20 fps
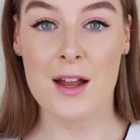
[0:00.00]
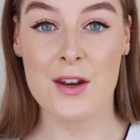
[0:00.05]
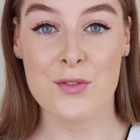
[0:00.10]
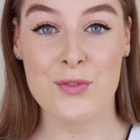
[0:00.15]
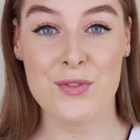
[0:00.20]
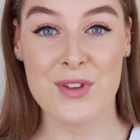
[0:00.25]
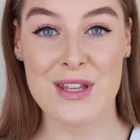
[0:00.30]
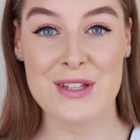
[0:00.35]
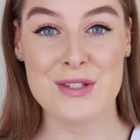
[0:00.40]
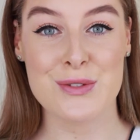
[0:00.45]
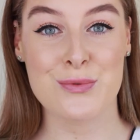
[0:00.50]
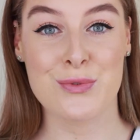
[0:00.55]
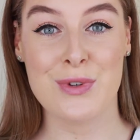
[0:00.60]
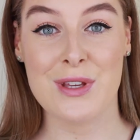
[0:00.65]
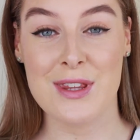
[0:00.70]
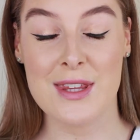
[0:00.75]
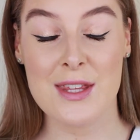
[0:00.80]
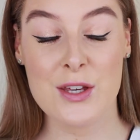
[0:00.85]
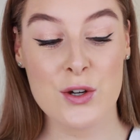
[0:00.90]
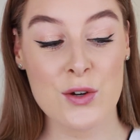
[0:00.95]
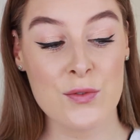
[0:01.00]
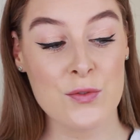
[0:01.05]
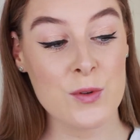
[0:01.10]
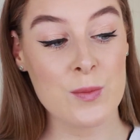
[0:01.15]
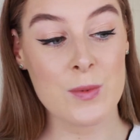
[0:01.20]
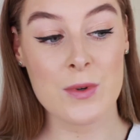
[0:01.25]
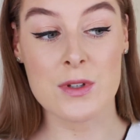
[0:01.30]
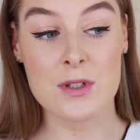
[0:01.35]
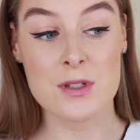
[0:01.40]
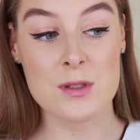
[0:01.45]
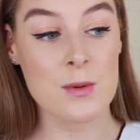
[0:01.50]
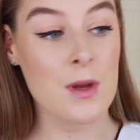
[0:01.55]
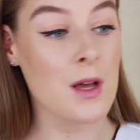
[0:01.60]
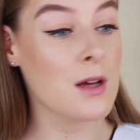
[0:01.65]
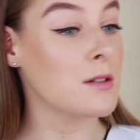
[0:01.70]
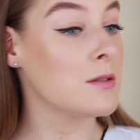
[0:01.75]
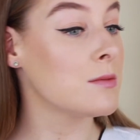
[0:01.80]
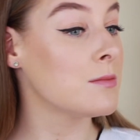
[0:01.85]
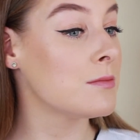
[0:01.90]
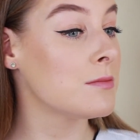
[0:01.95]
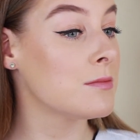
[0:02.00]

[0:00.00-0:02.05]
and it feels really comfortable as well.